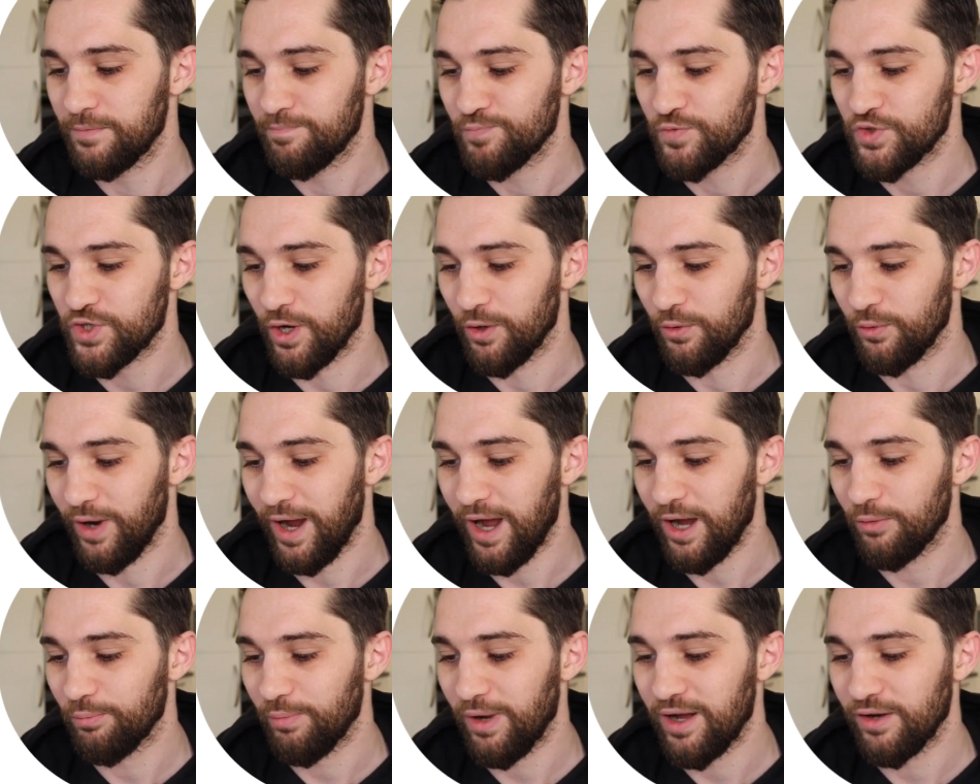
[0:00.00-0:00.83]
So
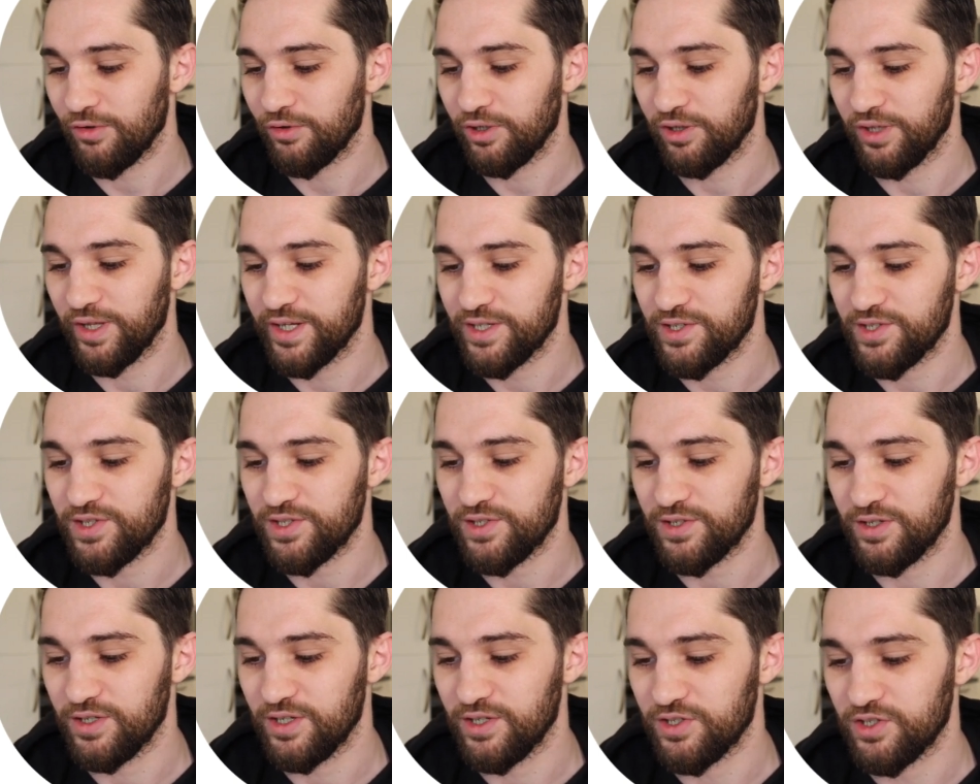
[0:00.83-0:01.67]
outbound
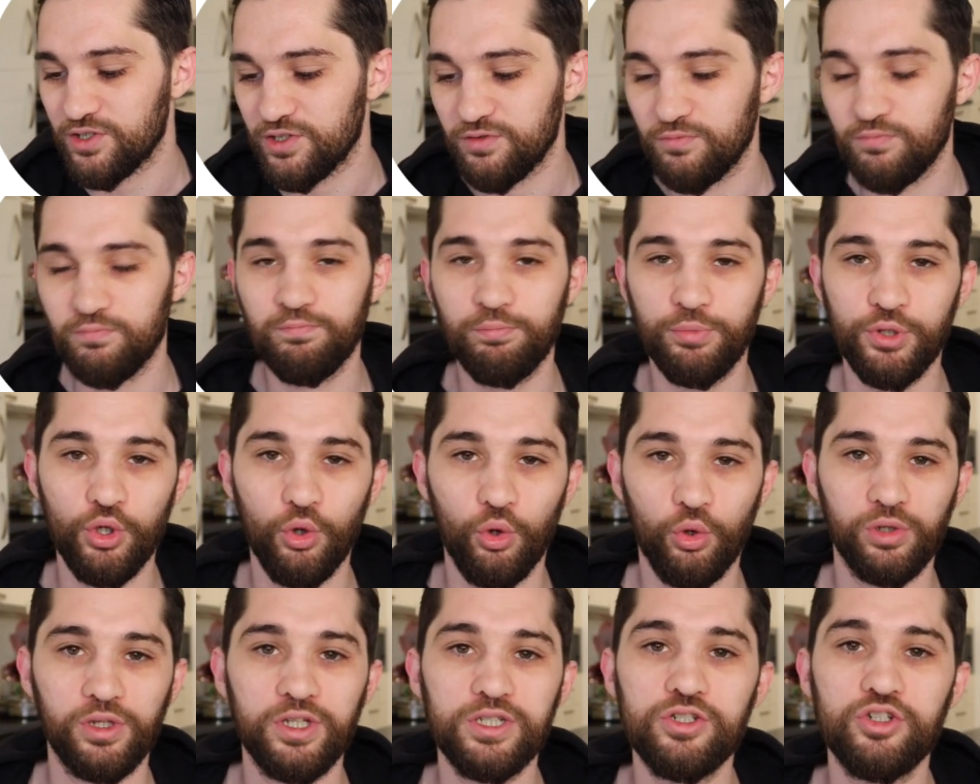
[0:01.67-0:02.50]
clicks is
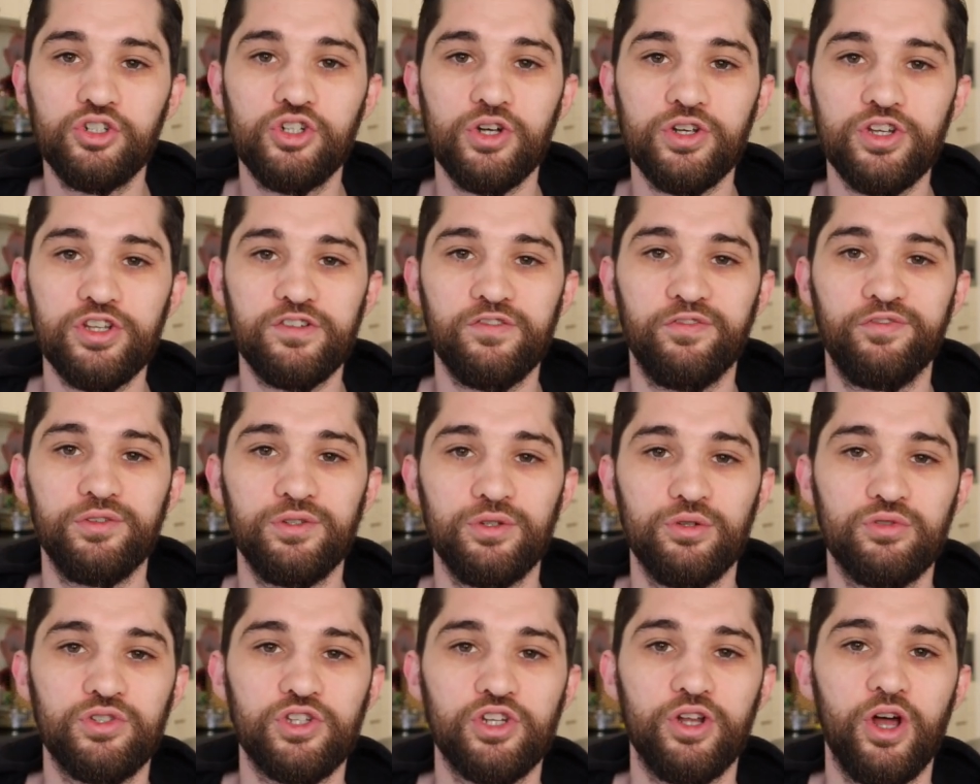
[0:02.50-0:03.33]
purely just for
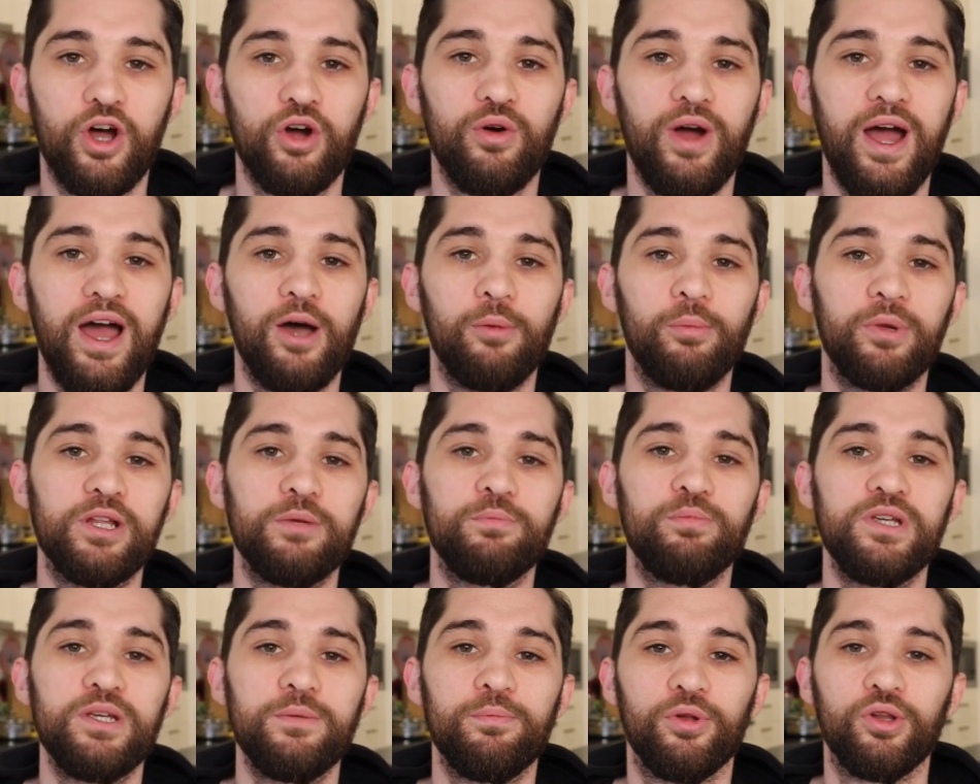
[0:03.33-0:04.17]
you to know how many
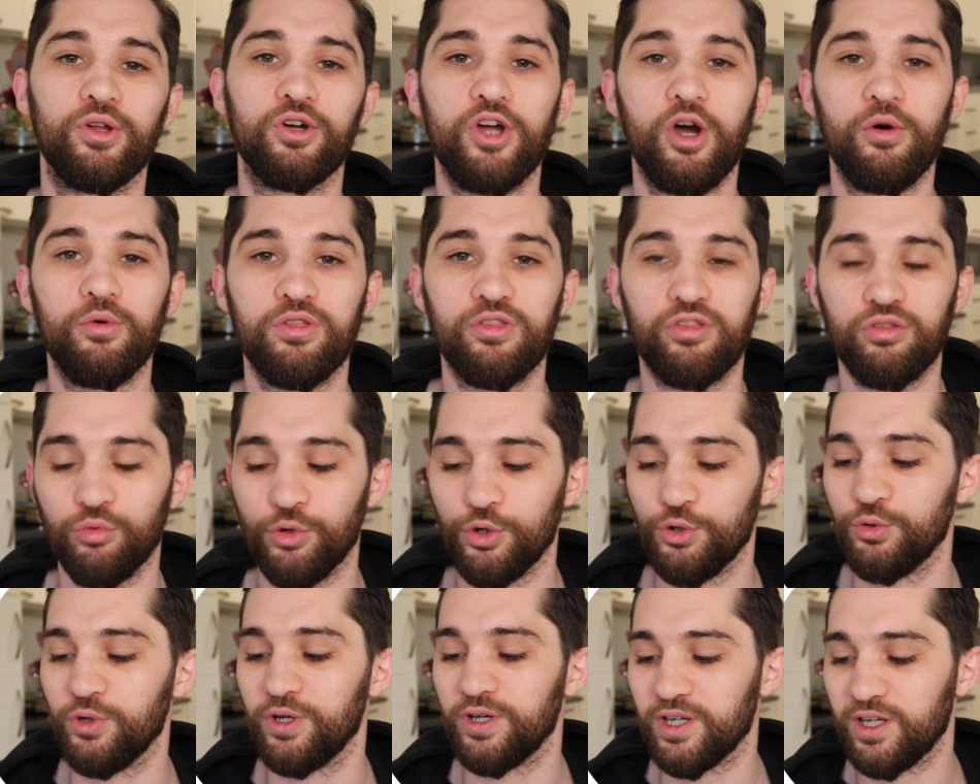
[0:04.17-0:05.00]
people are going
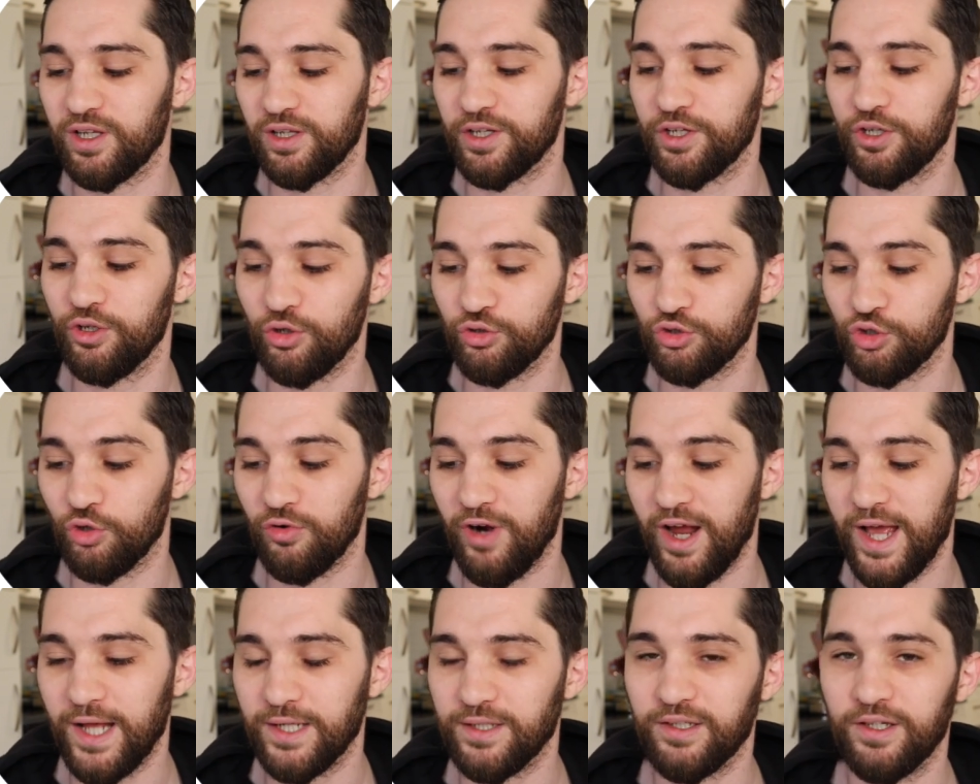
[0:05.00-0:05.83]
through and clicking on your
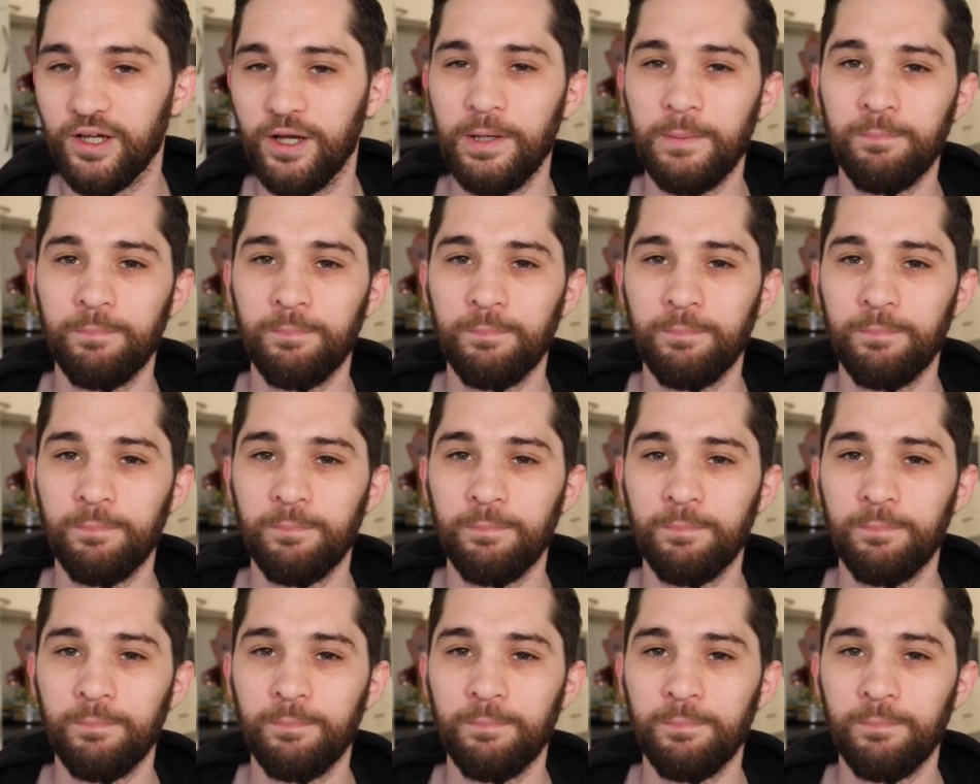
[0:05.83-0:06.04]
ad.